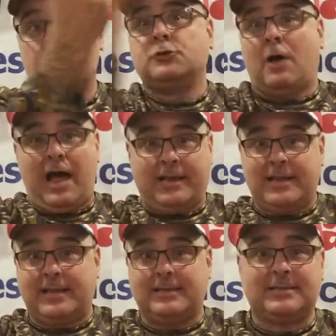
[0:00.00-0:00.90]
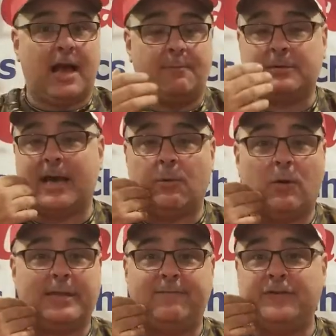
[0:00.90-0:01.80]
so I could get this out because I don't
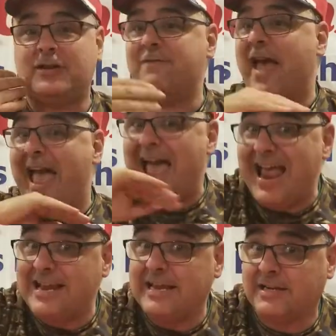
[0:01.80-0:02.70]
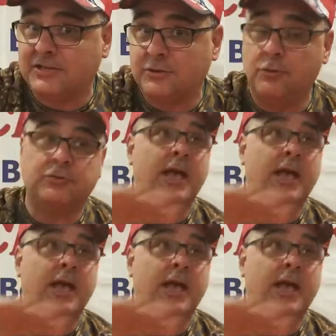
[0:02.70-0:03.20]
want that fish to have any excuse,